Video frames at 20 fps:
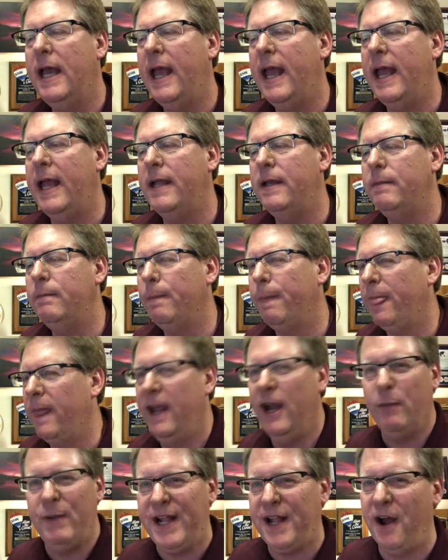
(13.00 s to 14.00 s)
And
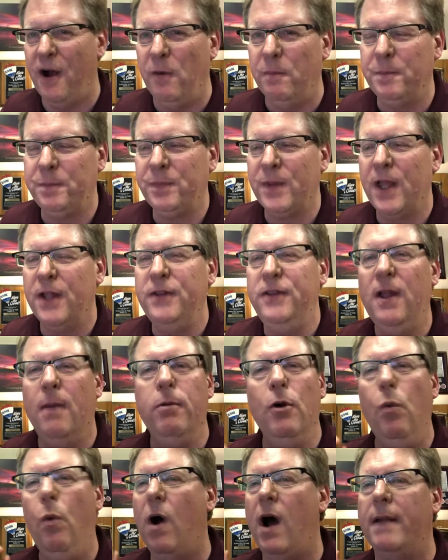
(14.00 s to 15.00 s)
here we go.
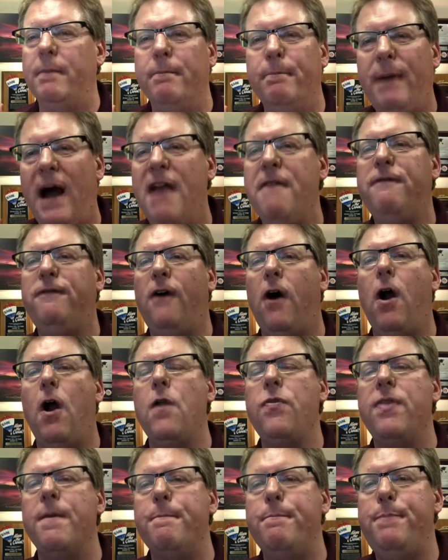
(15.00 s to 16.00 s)
Number one, by
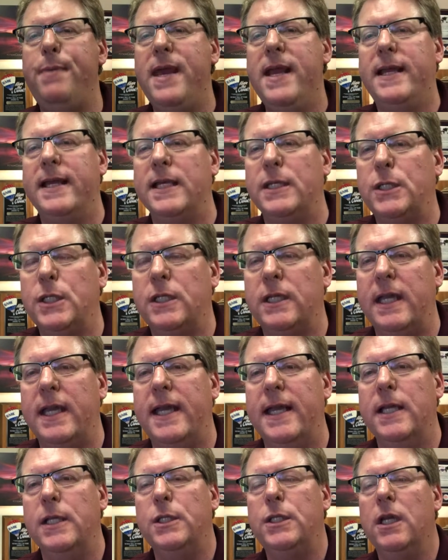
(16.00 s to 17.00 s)
far the biggest,
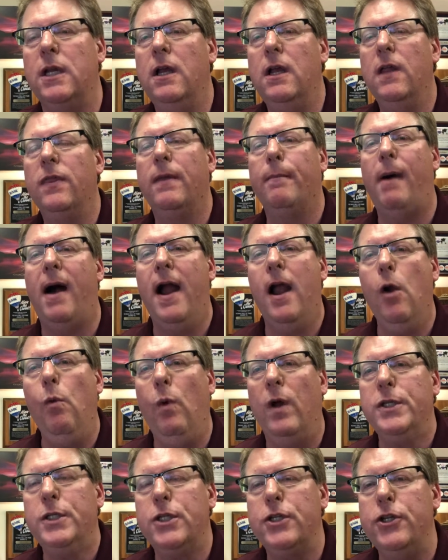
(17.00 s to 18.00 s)
is the buyer
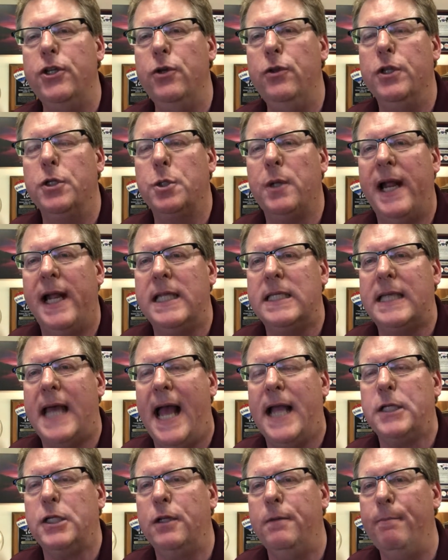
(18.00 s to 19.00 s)
wants to do the
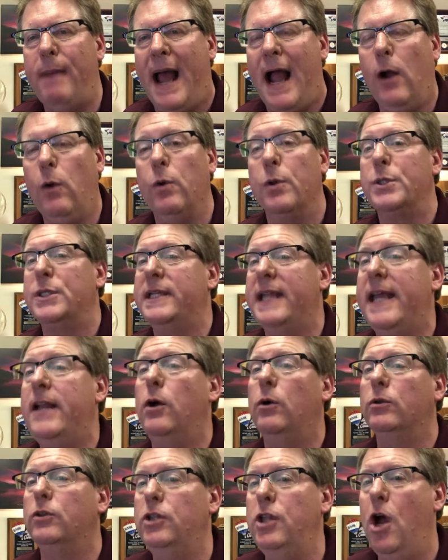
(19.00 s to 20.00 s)
transaction backwards, and they
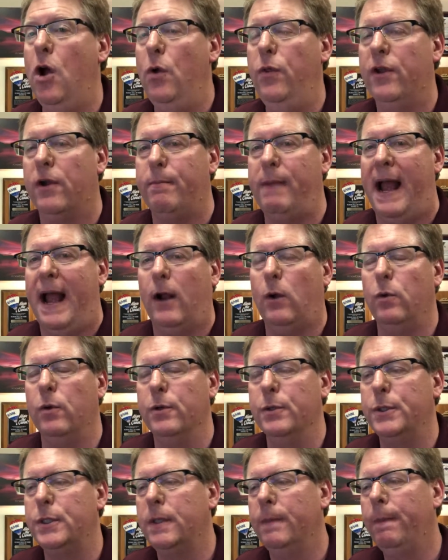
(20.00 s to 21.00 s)
don't know they're
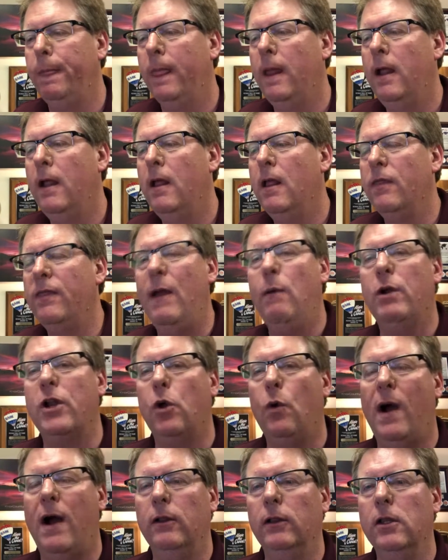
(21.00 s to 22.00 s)
backwards. They want to
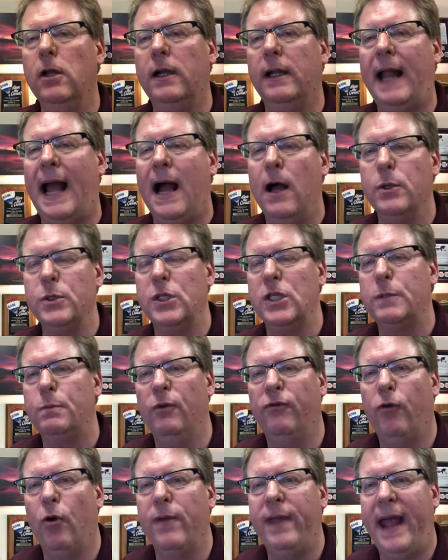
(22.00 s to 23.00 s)
go out and look at houses
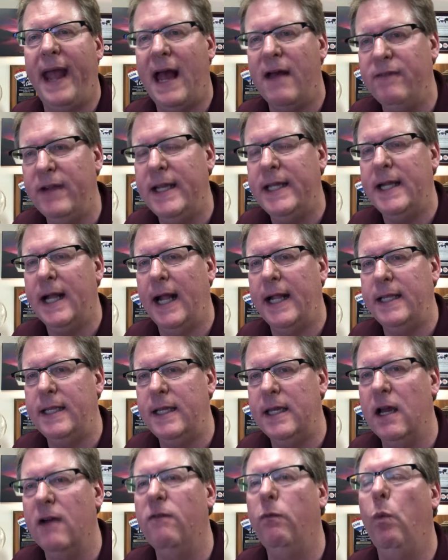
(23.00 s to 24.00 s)
before they have any
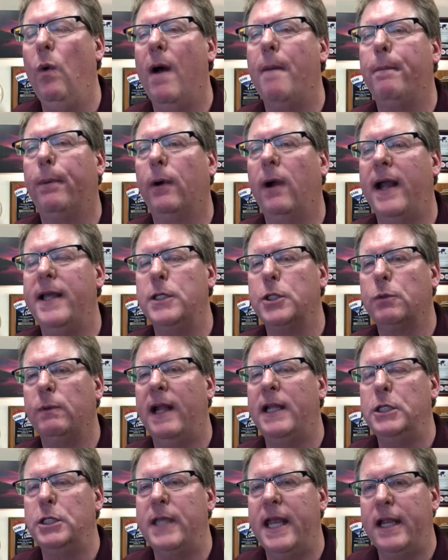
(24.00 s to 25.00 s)
idea of what price
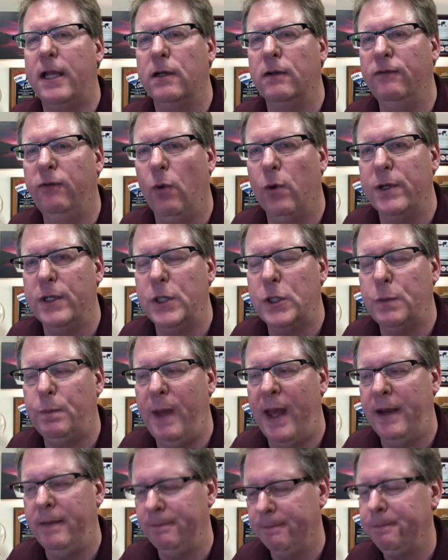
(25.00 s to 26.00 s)
range they can afford to
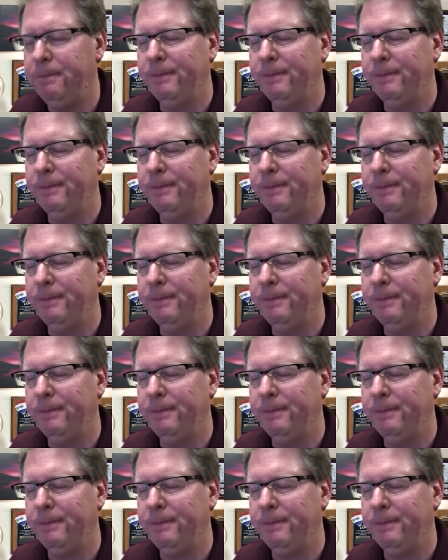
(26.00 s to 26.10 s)
spend.